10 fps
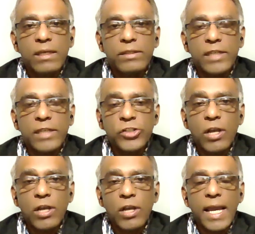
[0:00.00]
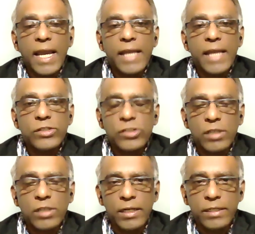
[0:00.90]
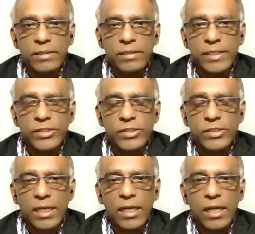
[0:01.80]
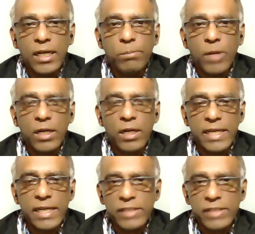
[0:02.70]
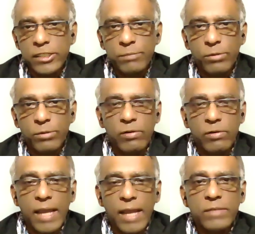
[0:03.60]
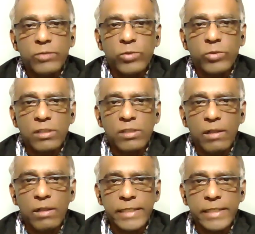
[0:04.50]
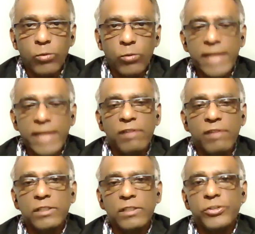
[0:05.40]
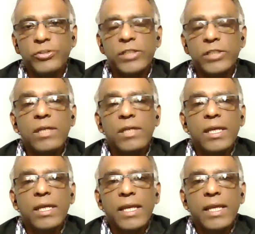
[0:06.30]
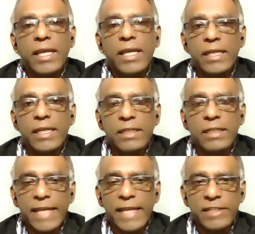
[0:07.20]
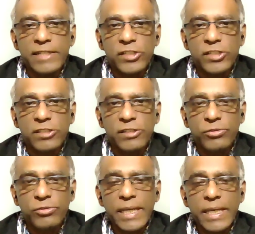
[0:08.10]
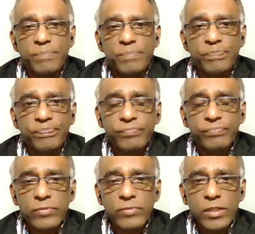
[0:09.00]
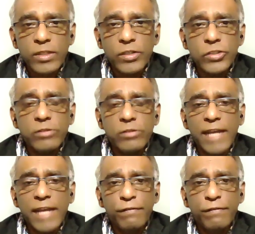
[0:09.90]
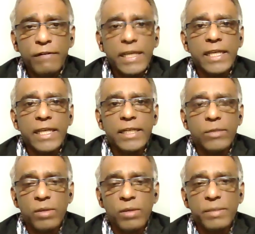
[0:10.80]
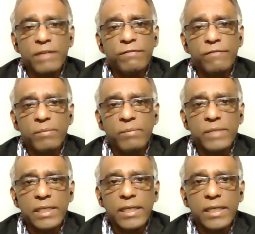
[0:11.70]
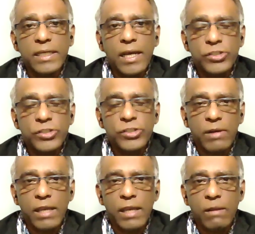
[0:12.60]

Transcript: The Shah had started this modernization program. It was called the White Revolution in 1963. So that freed women from the Sharia